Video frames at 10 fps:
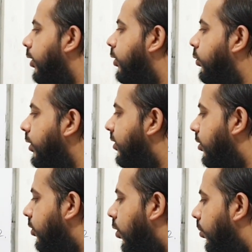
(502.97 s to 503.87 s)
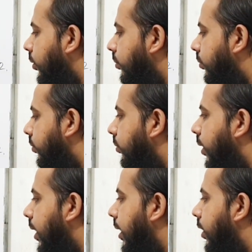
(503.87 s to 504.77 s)
2 is also common,
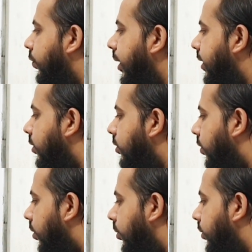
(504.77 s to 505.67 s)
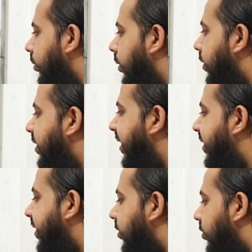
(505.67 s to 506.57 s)
3 is also common,
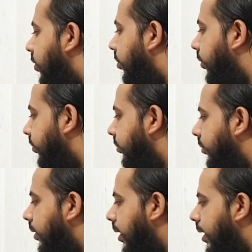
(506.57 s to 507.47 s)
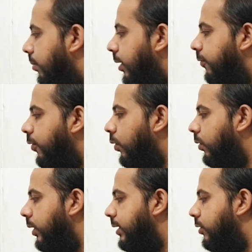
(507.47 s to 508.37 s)
6 is also common, but
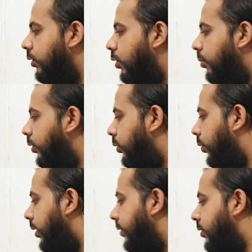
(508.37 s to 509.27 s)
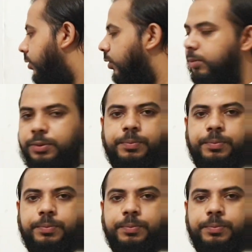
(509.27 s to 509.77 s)
4 is not common, 12 is not common.